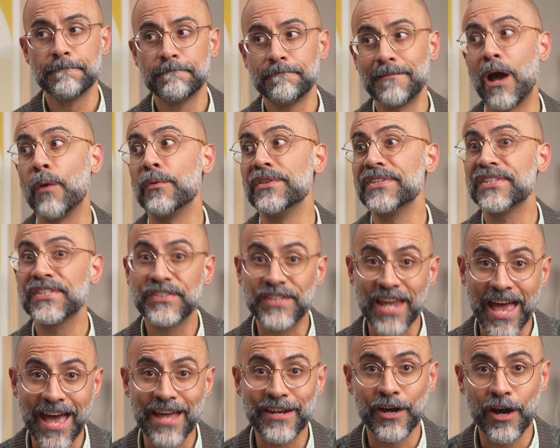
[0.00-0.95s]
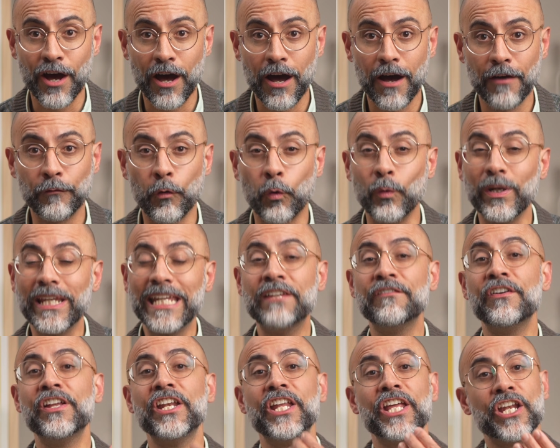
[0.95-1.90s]
Now, instead of, or
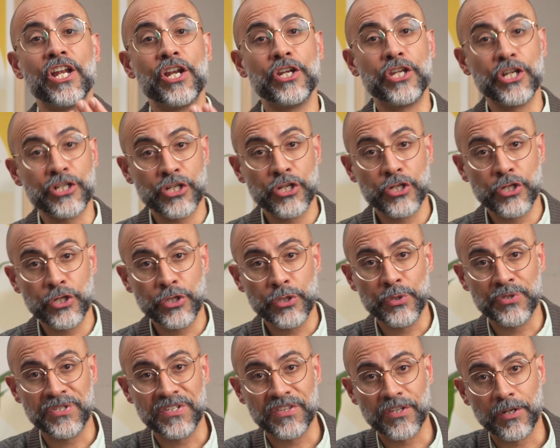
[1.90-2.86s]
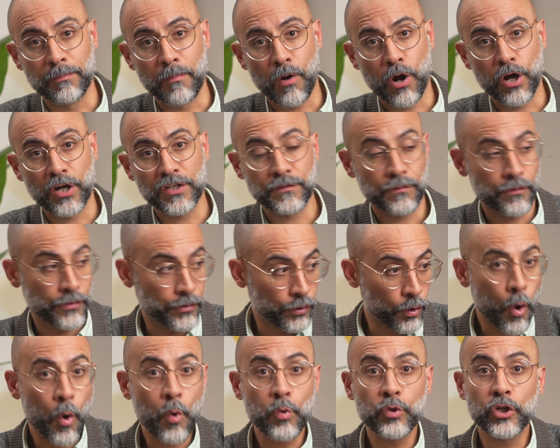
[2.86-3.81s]
even in addition to using their marks for
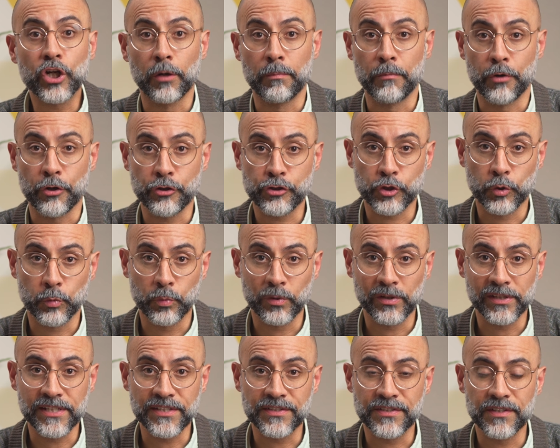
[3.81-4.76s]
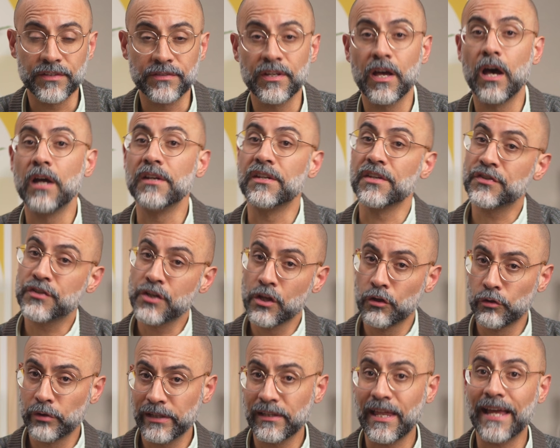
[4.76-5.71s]
their own commercial releases, a
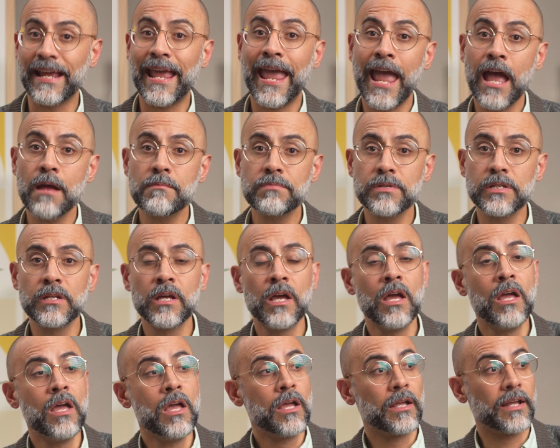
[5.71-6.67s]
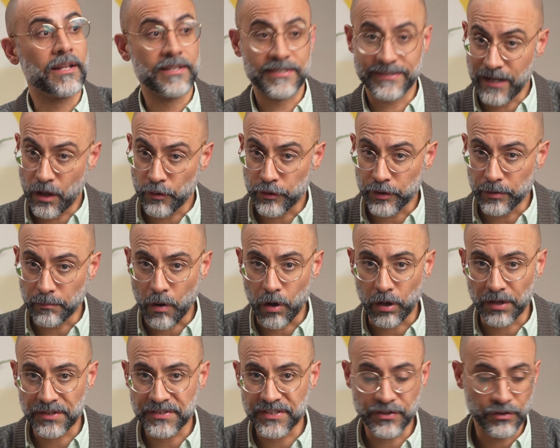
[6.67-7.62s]
distillery like Hampden can sell their
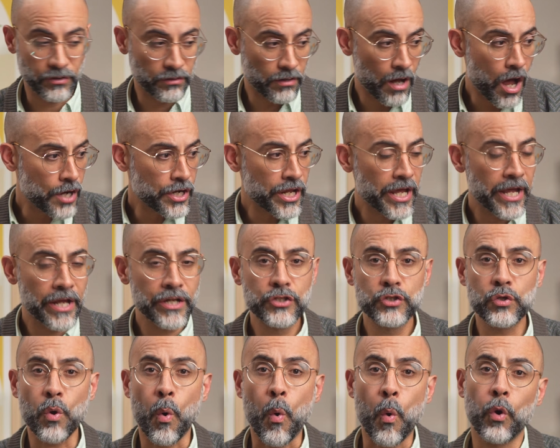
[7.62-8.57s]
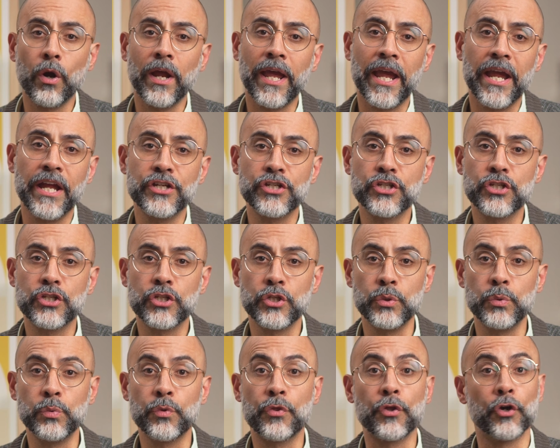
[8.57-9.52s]
marks either unaged or aged
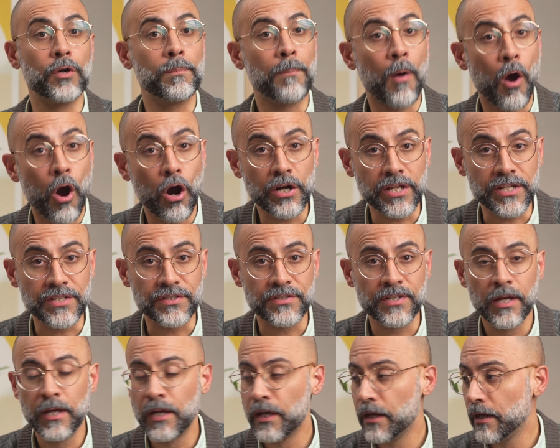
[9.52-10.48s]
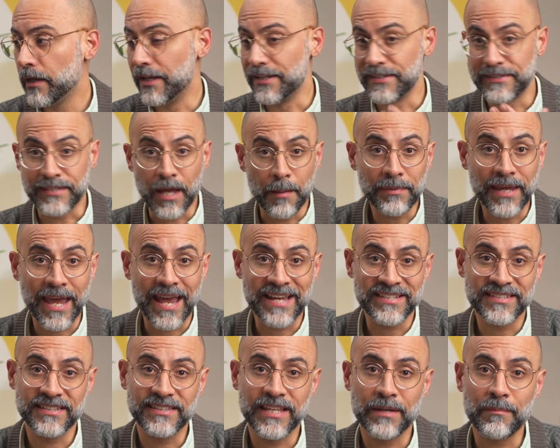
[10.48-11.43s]
to third parties. In some
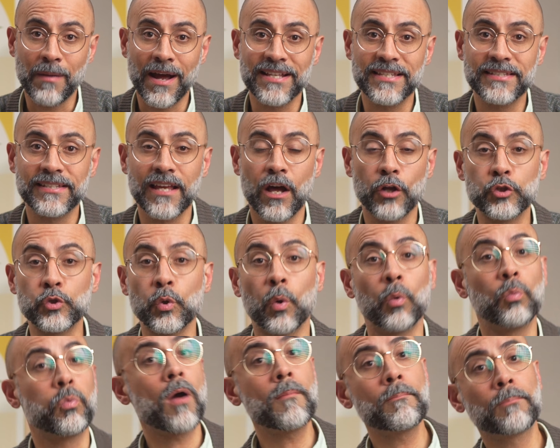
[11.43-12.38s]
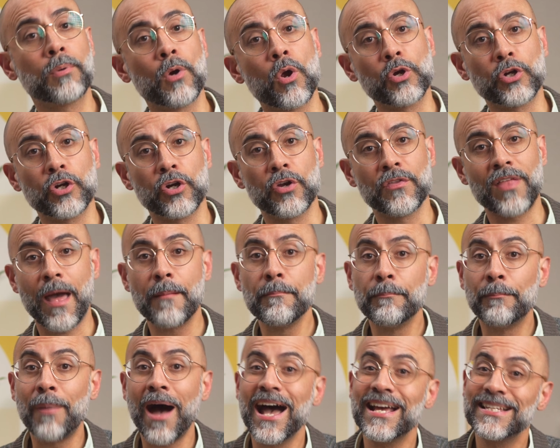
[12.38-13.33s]
cases, they might sell to a rum broker
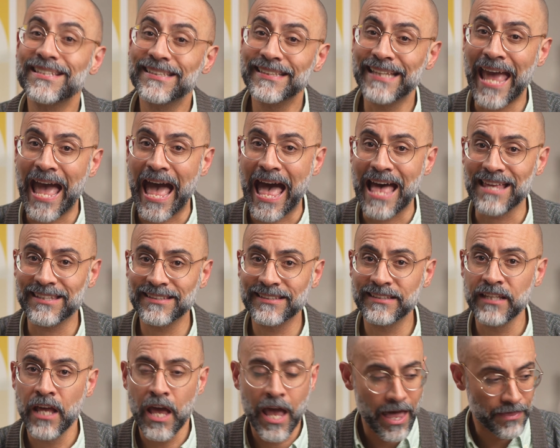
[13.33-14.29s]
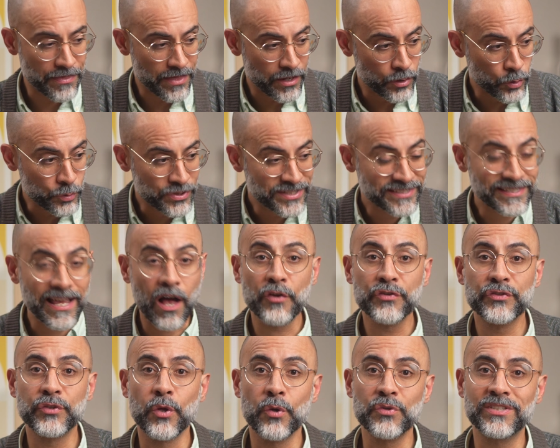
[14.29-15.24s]
that buys casks and then who
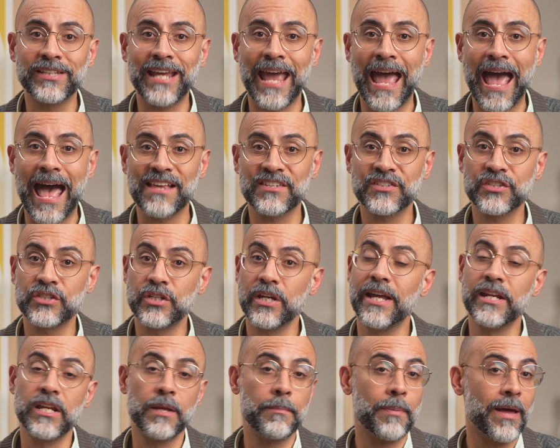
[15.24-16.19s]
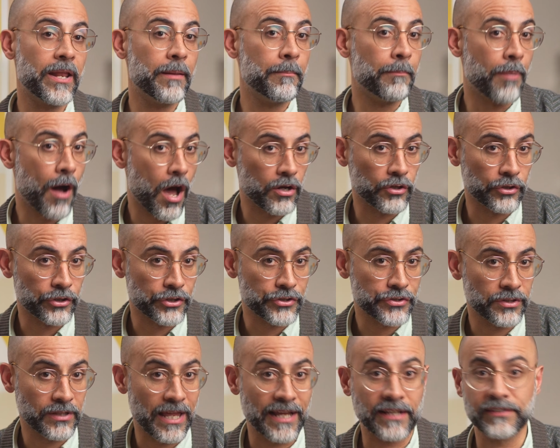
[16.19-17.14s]
sells those casks to independent bottlers,
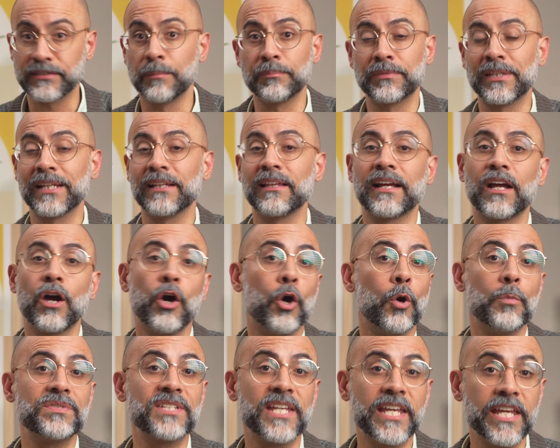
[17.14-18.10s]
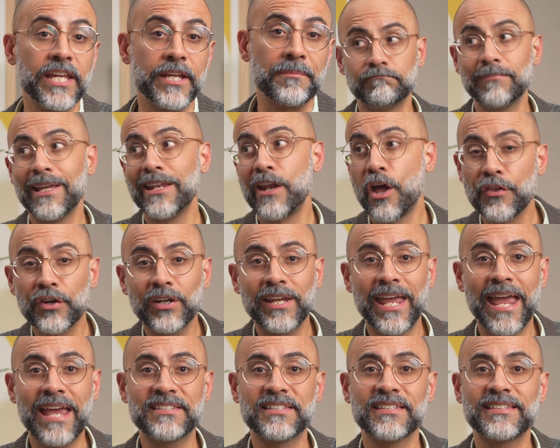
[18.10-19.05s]
like something like a Holmes Keep. In other
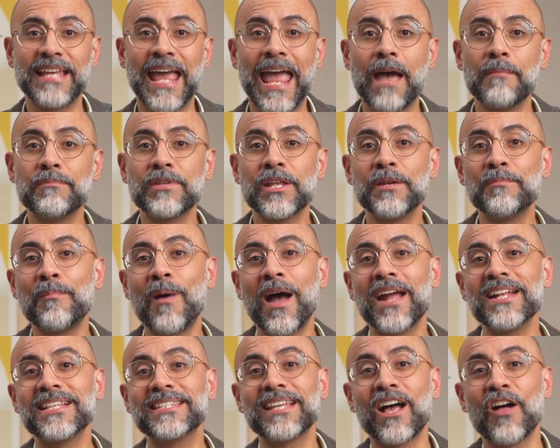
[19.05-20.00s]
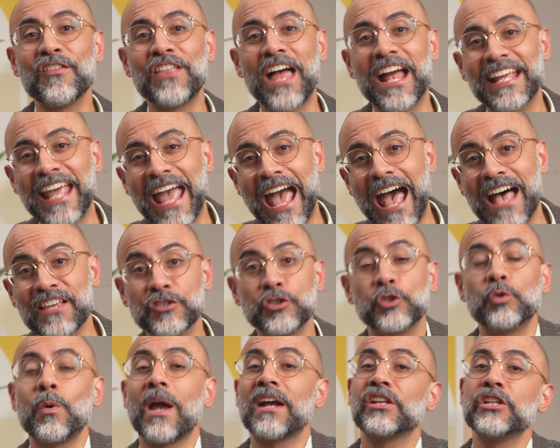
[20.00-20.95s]
cases, Hampden might sell that cask
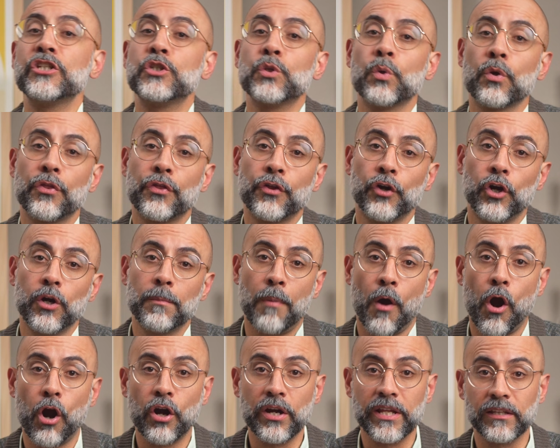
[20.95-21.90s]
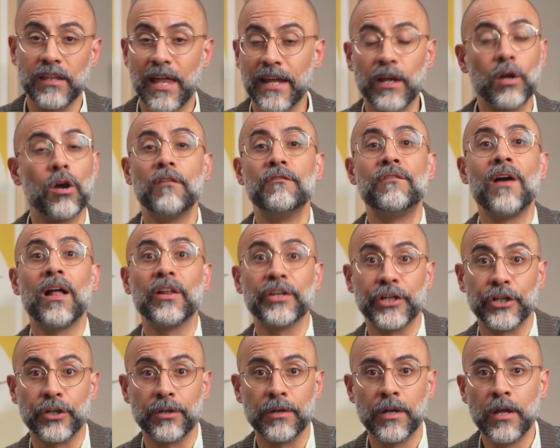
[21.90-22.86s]
directly to a third party, like
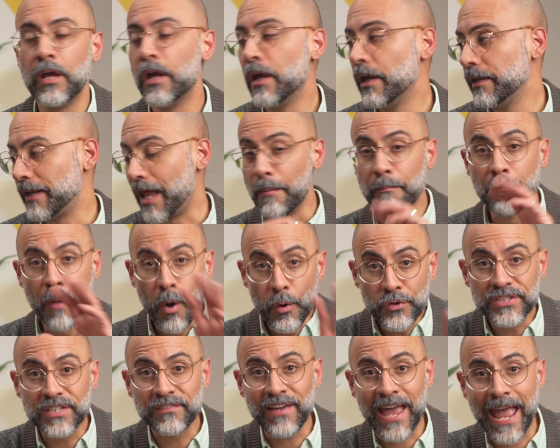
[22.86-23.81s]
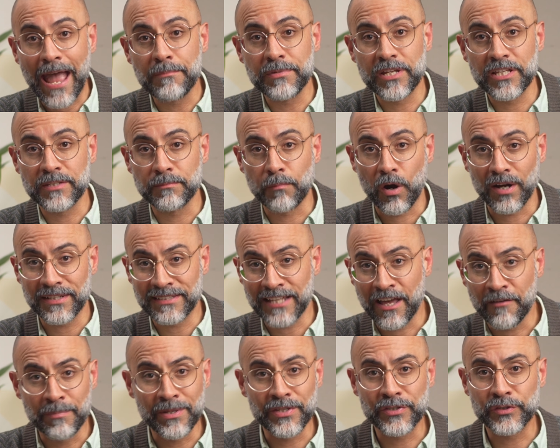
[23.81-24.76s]
Velier. Now, most of Hampden's marks
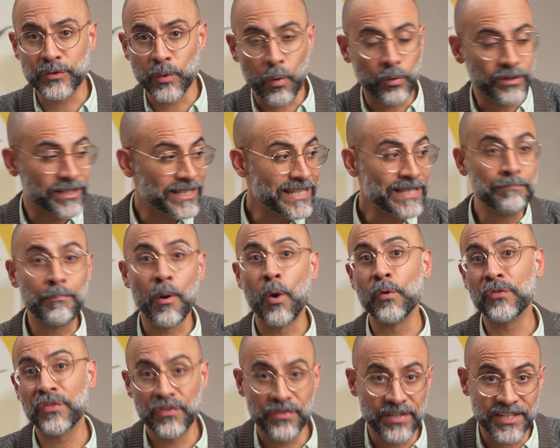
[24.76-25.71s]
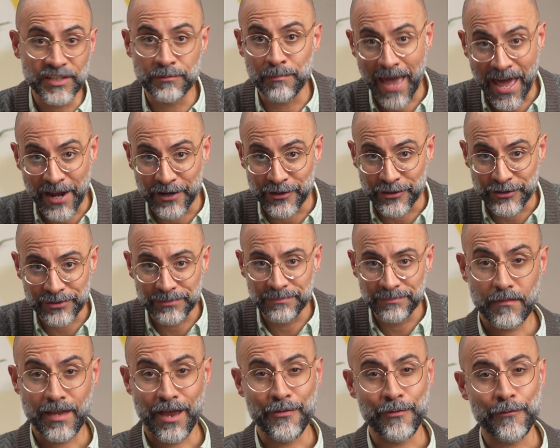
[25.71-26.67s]
have been sold in both of these manners.
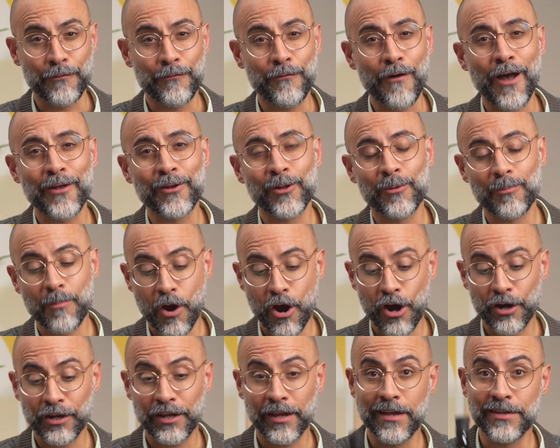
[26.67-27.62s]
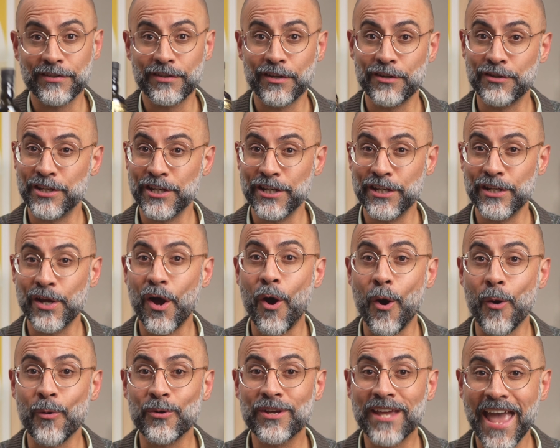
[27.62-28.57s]
And the final mark is
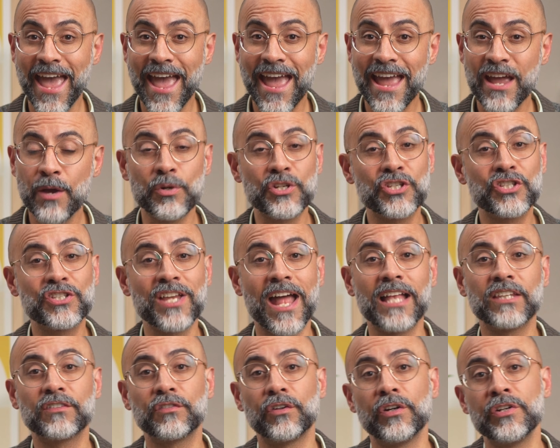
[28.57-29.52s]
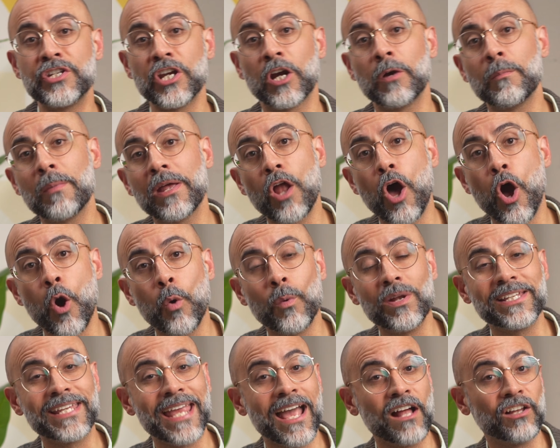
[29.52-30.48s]
DOK, which stands for Dermot
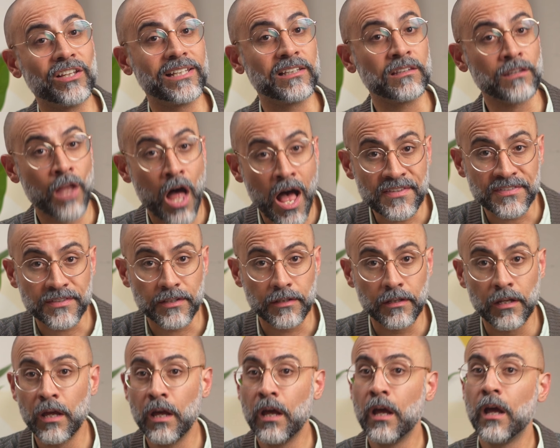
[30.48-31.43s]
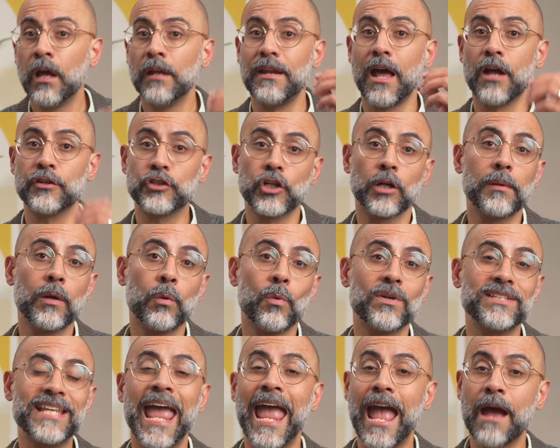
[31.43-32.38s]
Owen Kelly Lawson. Now, Dermot
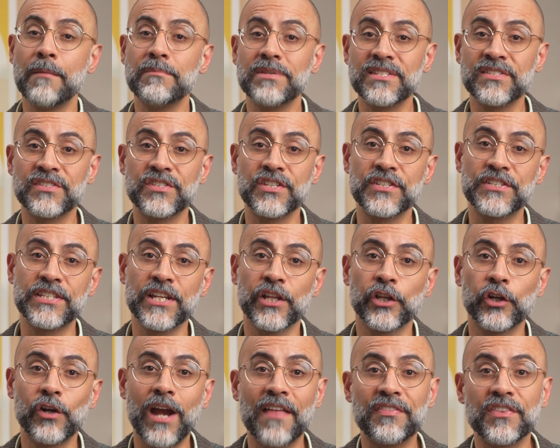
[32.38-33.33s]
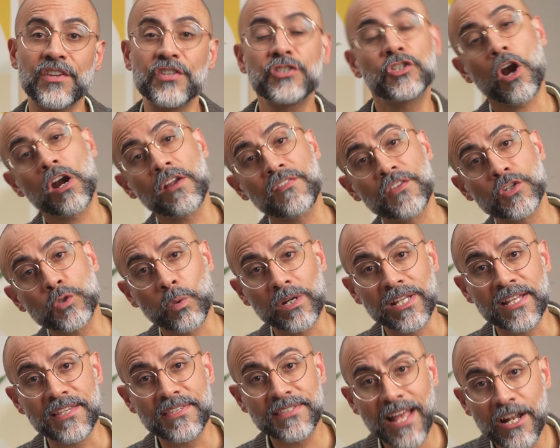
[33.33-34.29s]
was Hampden's distiller at the start of the
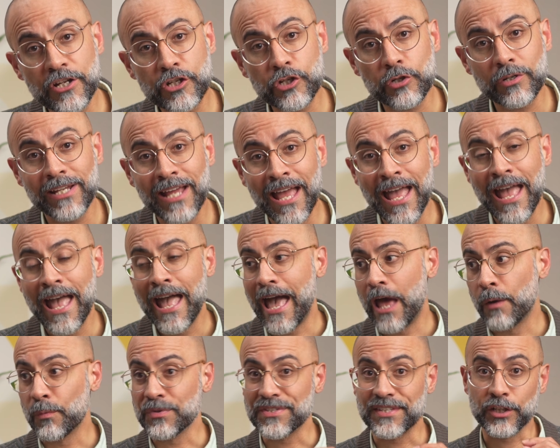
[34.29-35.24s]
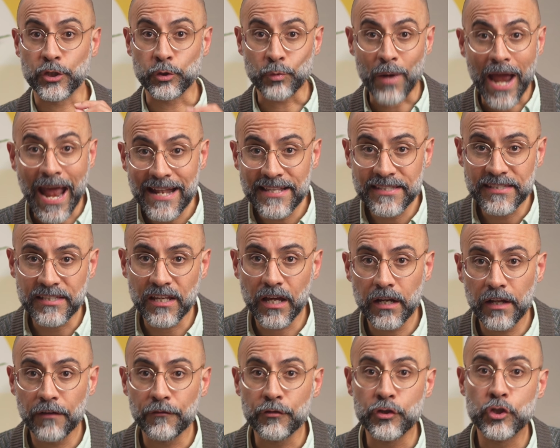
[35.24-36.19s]
20th century and was the
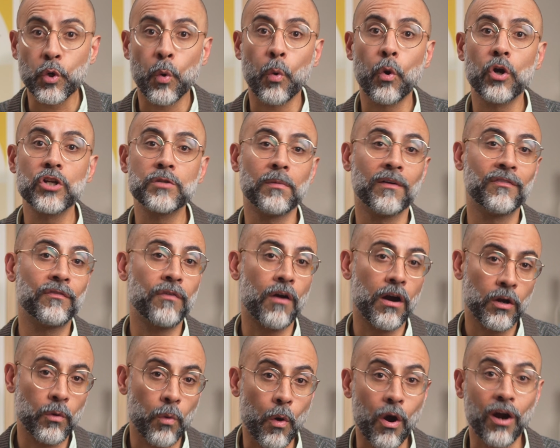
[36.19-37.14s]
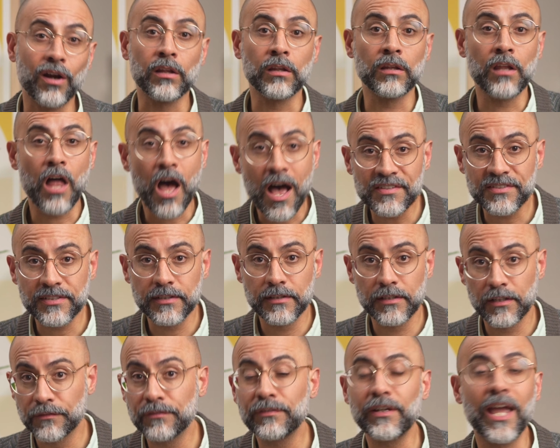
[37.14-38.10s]
grandson of George Mafarquhar
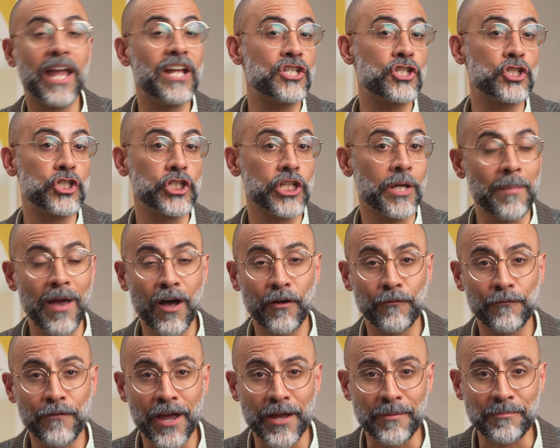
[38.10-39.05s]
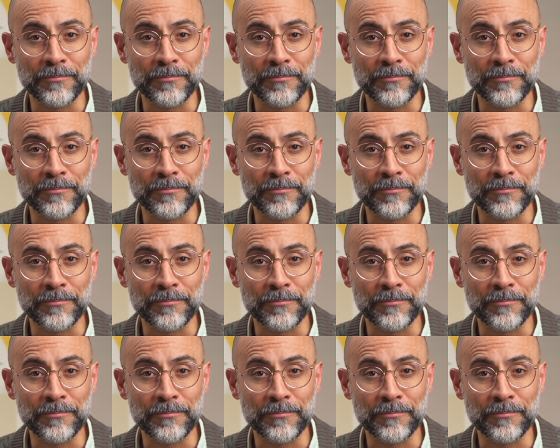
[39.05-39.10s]
Lawson of HGML fame.